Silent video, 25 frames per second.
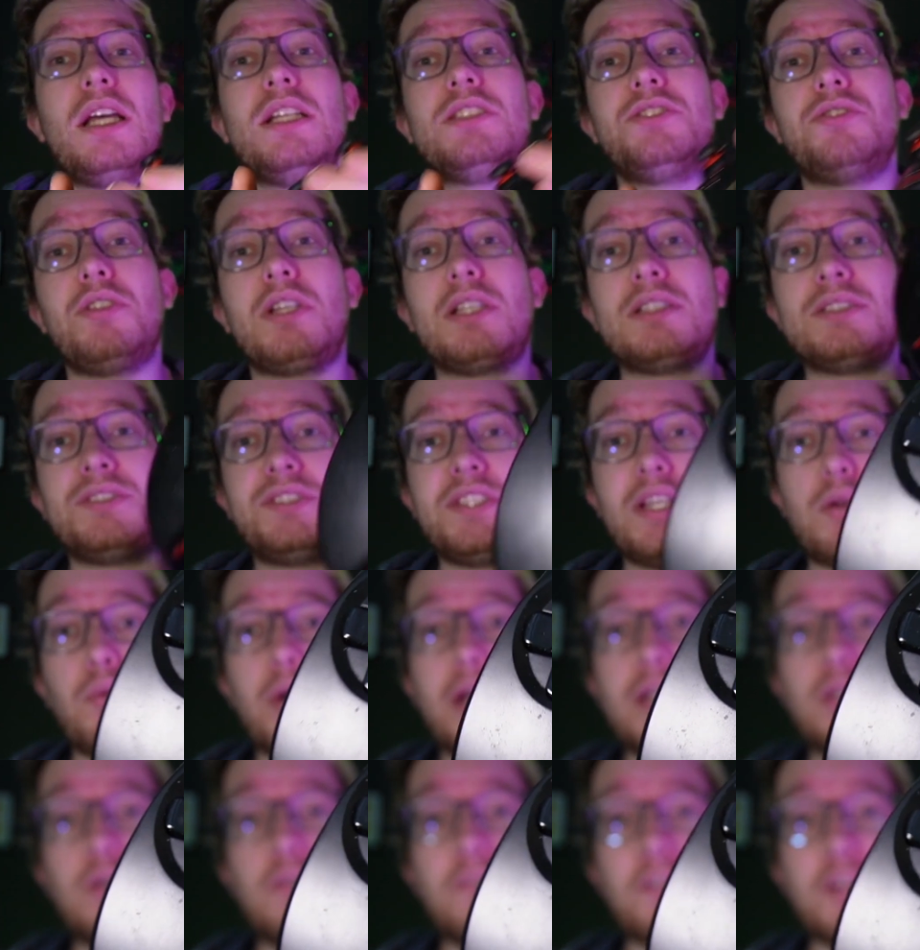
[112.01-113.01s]
As you can see
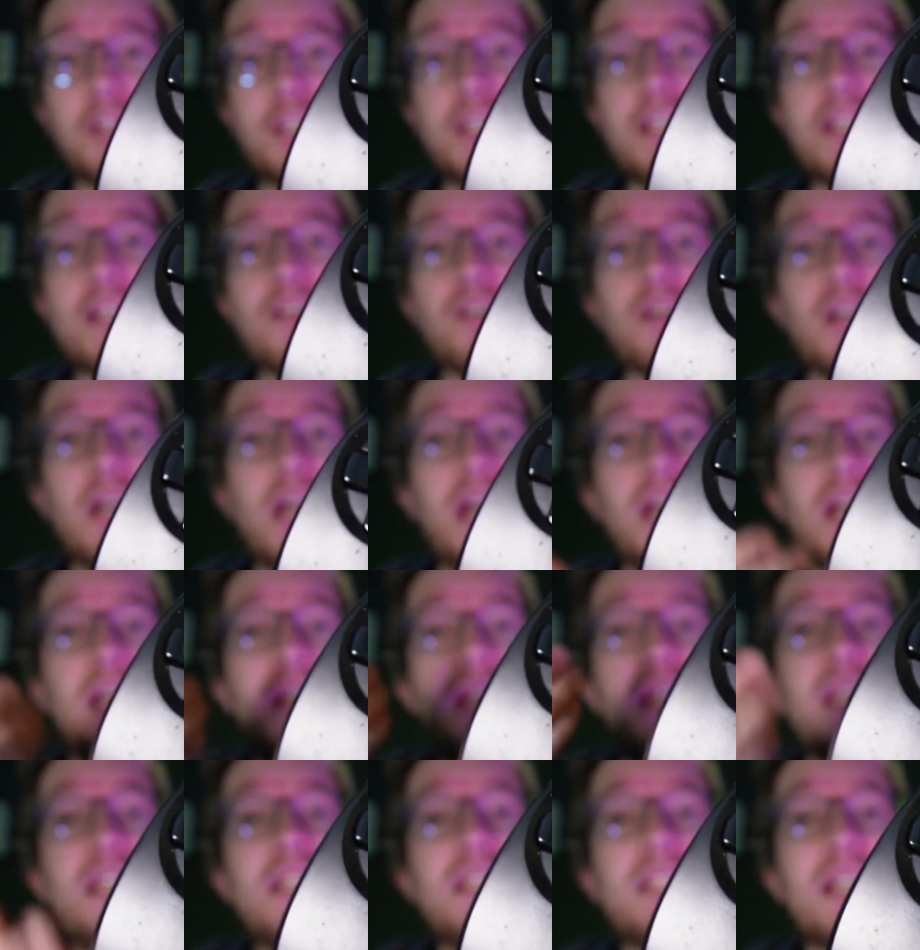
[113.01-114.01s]
right over here,
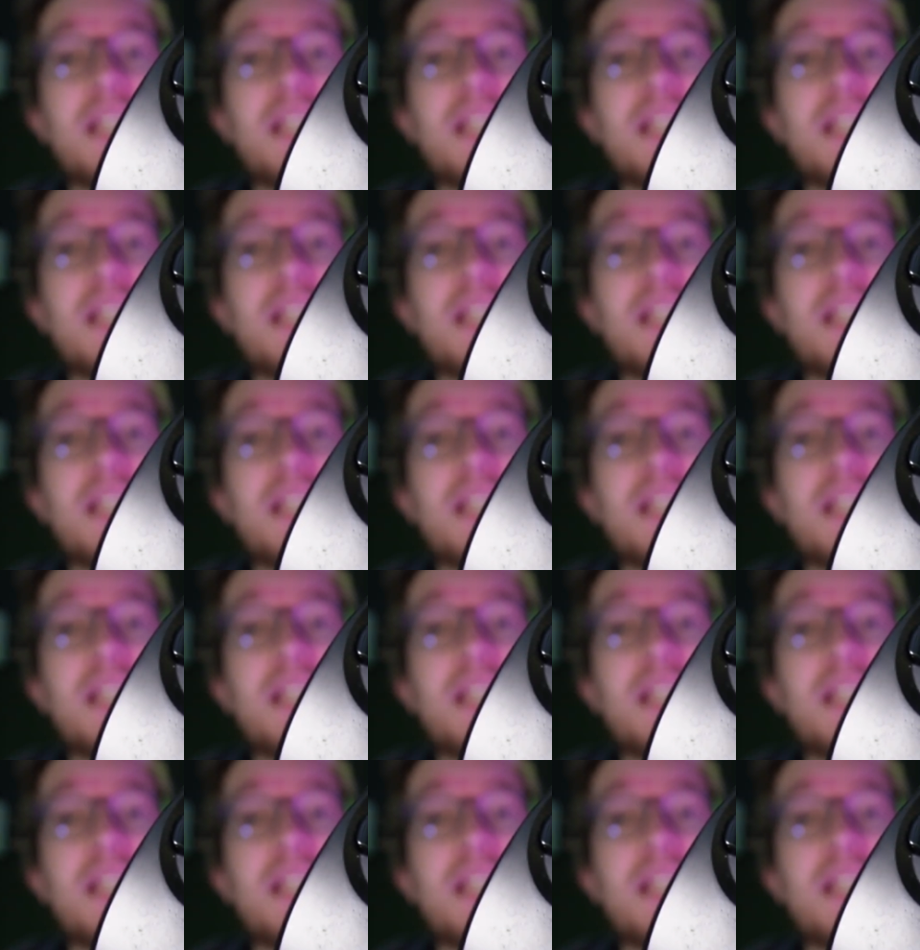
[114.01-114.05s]
it